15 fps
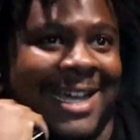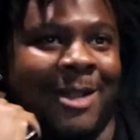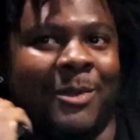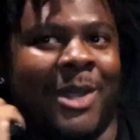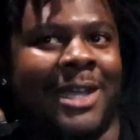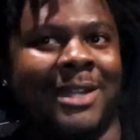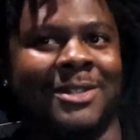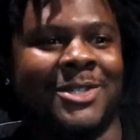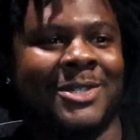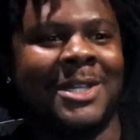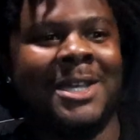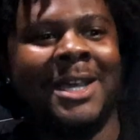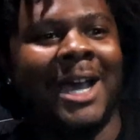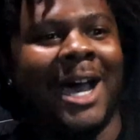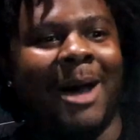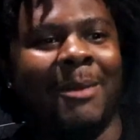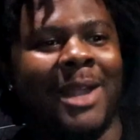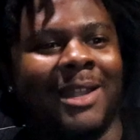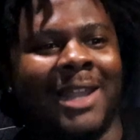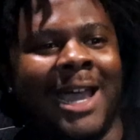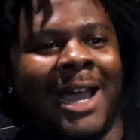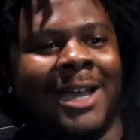man. I'm like, this. I'm
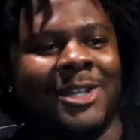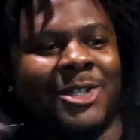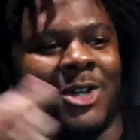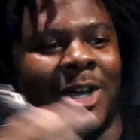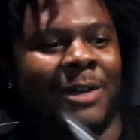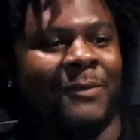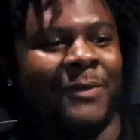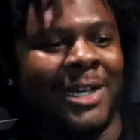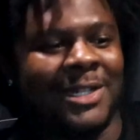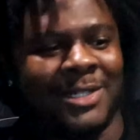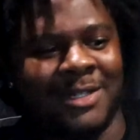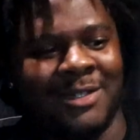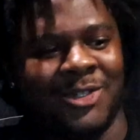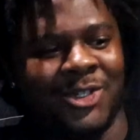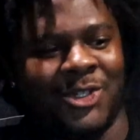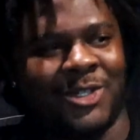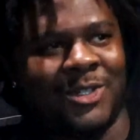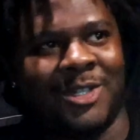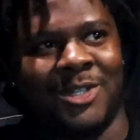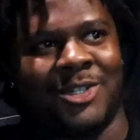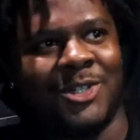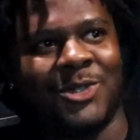not like I ain't trying to flex, and I
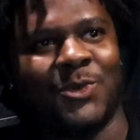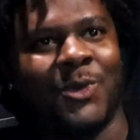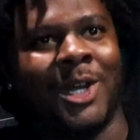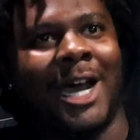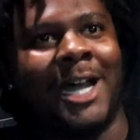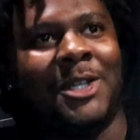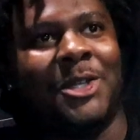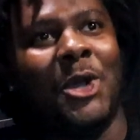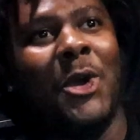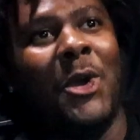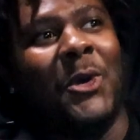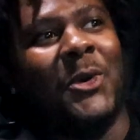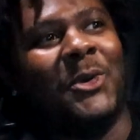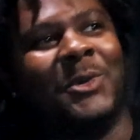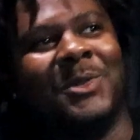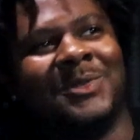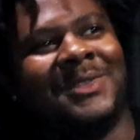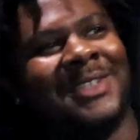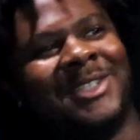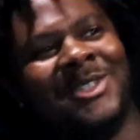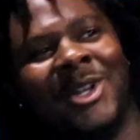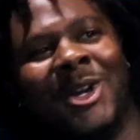just this is what I do.
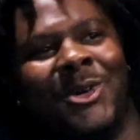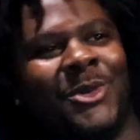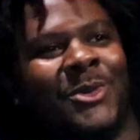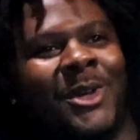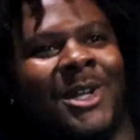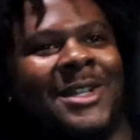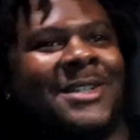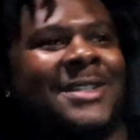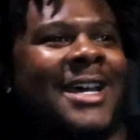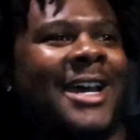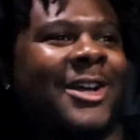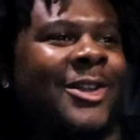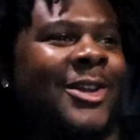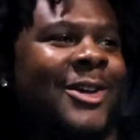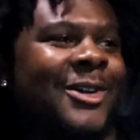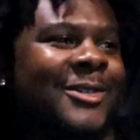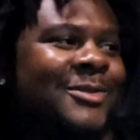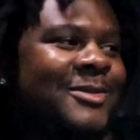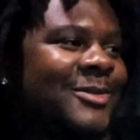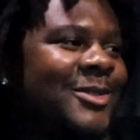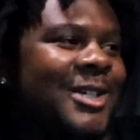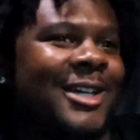you know, you wanted to tag
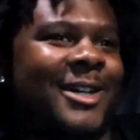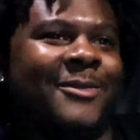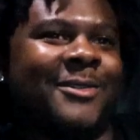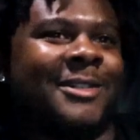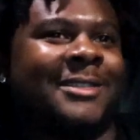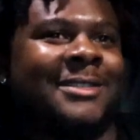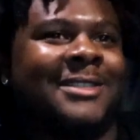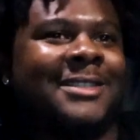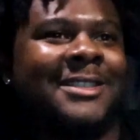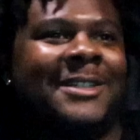along Never. Is it